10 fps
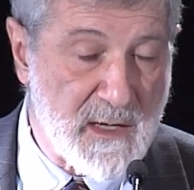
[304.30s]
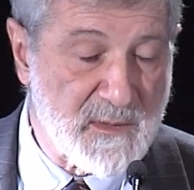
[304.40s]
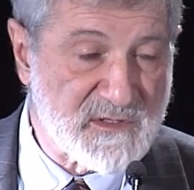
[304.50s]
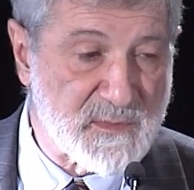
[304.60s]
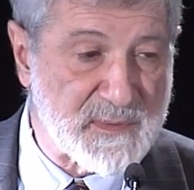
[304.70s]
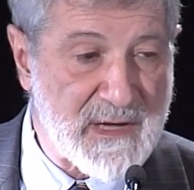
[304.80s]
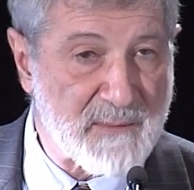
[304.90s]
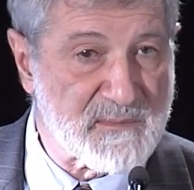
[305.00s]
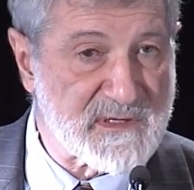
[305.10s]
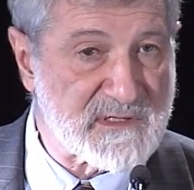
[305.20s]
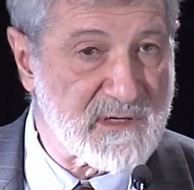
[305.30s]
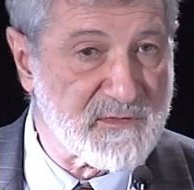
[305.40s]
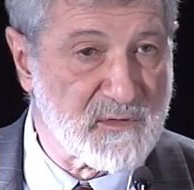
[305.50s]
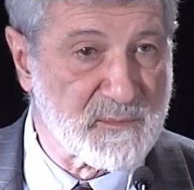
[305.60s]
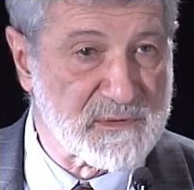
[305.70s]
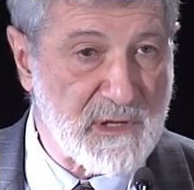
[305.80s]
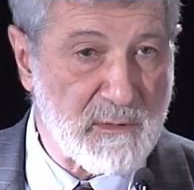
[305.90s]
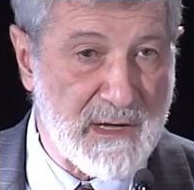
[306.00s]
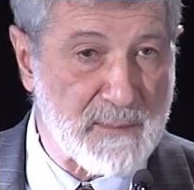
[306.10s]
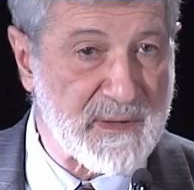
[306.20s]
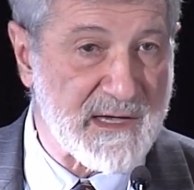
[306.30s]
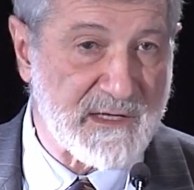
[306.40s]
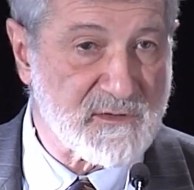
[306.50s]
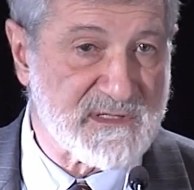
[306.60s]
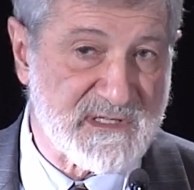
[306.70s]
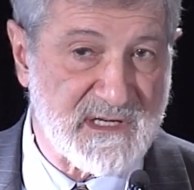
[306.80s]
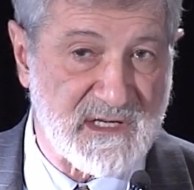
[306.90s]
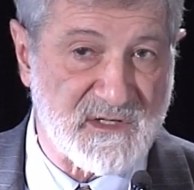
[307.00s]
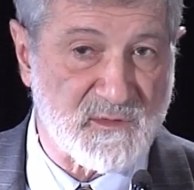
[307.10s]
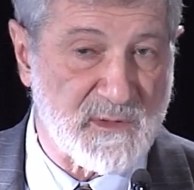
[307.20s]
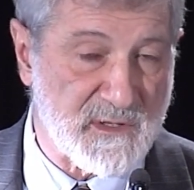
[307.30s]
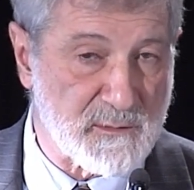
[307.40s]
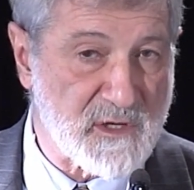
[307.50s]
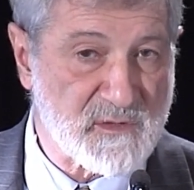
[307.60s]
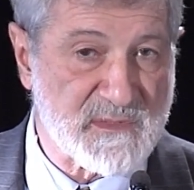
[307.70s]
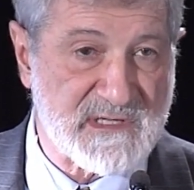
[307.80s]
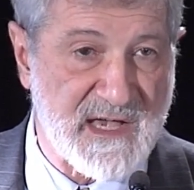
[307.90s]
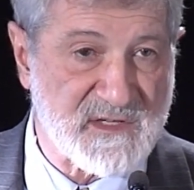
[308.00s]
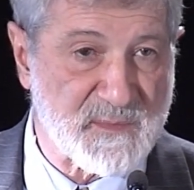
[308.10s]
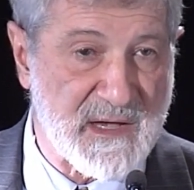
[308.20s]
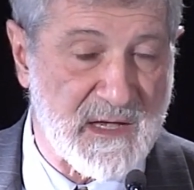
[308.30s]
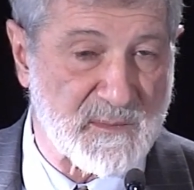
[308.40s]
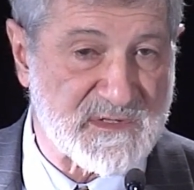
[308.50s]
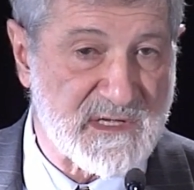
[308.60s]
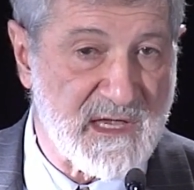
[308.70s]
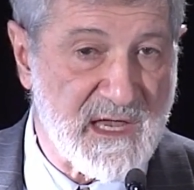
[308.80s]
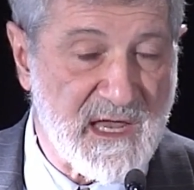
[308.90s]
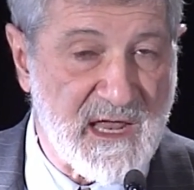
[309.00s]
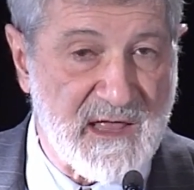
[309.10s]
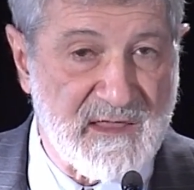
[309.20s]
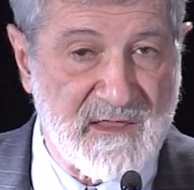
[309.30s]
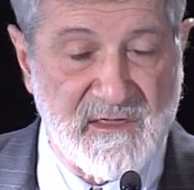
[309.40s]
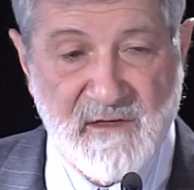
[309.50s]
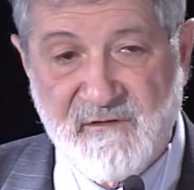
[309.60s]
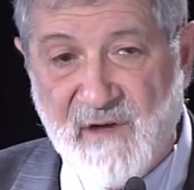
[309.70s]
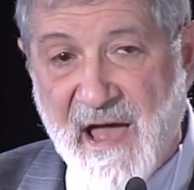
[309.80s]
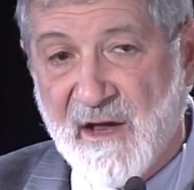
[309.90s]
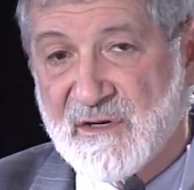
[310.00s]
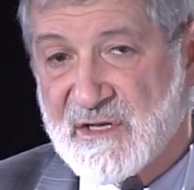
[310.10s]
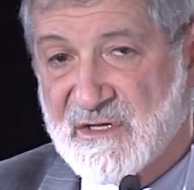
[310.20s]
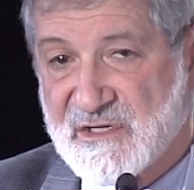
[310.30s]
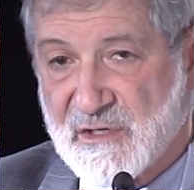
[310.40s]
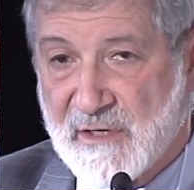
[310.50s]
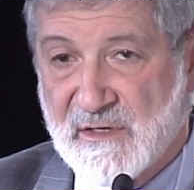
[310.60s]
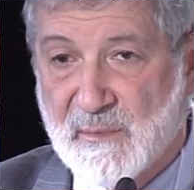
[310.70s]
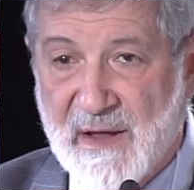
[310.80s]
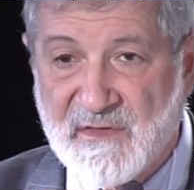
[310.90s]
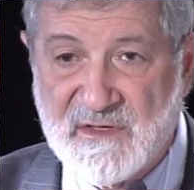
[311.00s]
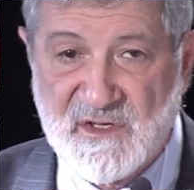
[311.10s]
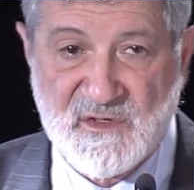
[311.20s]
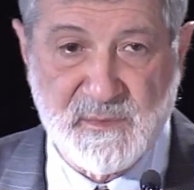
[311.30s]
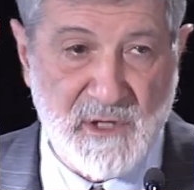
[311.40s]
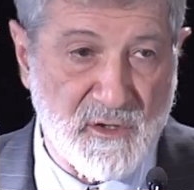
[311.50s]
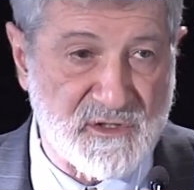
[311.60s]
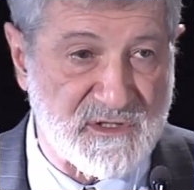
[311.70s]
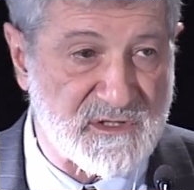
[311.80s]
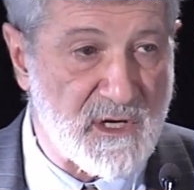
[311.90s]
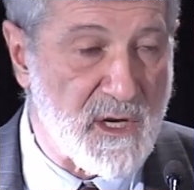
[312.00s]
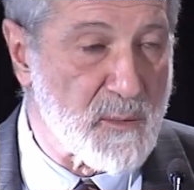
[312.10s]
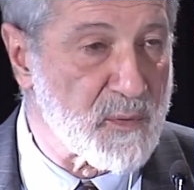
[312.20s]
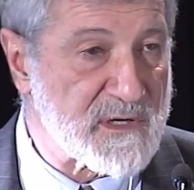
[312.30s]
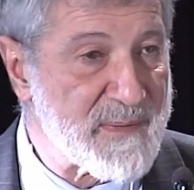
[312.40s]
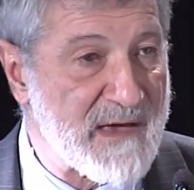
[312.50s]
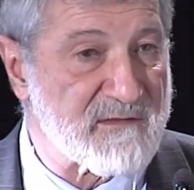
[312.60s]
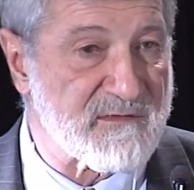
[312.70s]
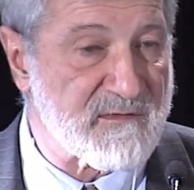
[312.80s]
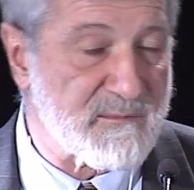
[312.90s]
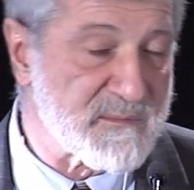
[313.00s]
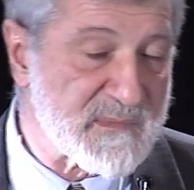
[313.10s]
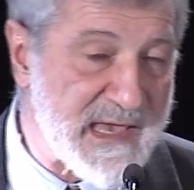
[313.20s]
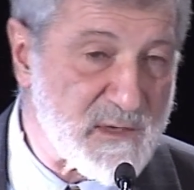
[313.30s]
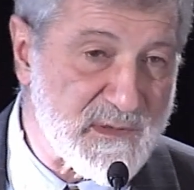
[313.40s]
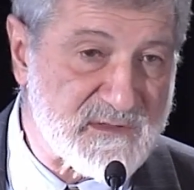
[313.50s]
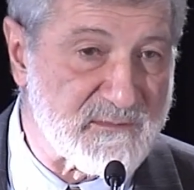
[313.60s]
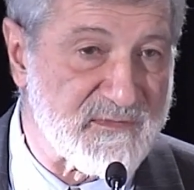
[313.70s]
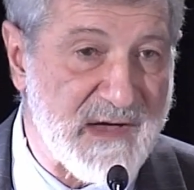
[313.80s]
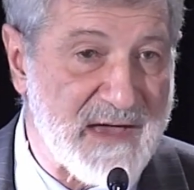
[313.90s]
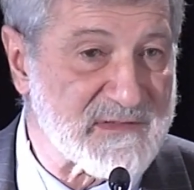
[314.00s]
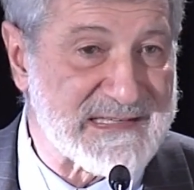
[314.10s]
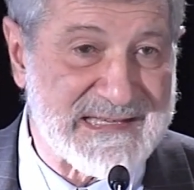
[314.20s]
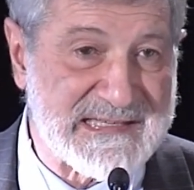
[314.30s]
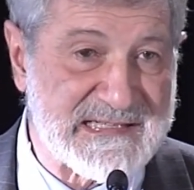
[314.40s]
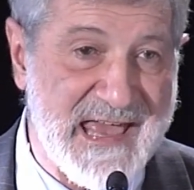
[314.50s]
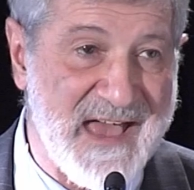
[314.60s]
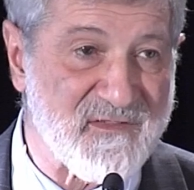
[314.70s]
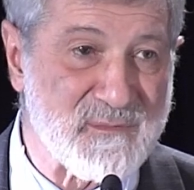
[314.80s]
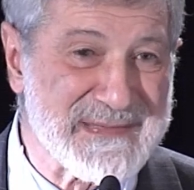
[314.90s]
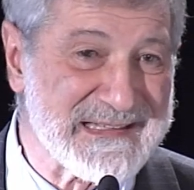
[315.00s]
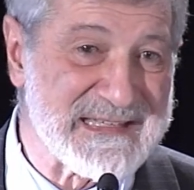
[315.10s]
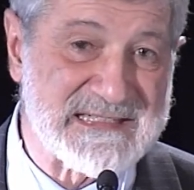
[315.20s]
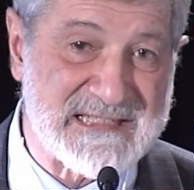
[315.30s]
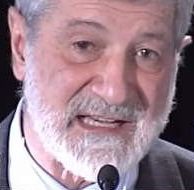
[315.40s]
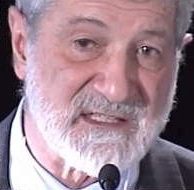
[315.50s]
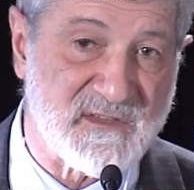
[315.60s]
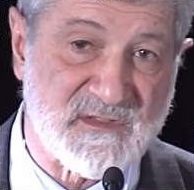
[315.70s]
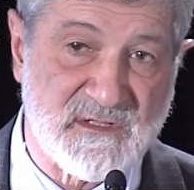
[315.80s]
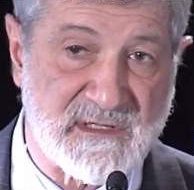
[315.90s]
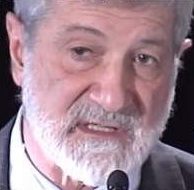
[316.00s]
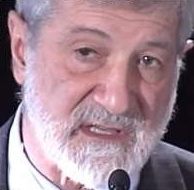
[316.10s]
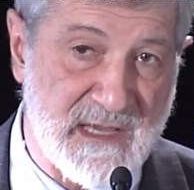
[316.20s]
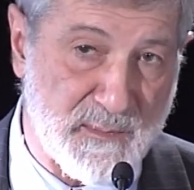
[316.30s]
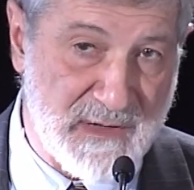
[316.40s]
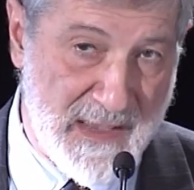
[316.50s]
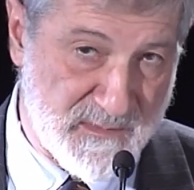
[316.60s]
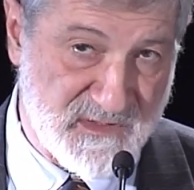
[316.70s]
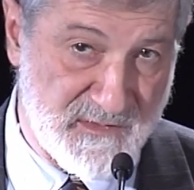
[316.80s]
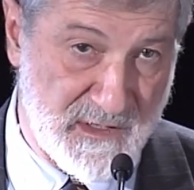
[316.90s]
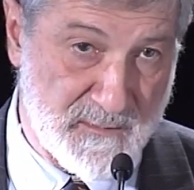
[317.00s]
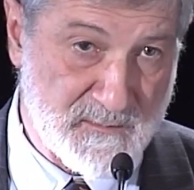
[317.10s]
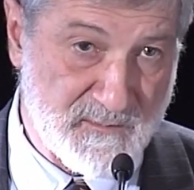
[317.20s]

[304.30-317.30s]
Because the problem is, if you blow up 100 cities with Hiroshima sized bombs, the fires started by these explosions put about anywhere from five to six and a half million tons of soot into the upper atmosphere.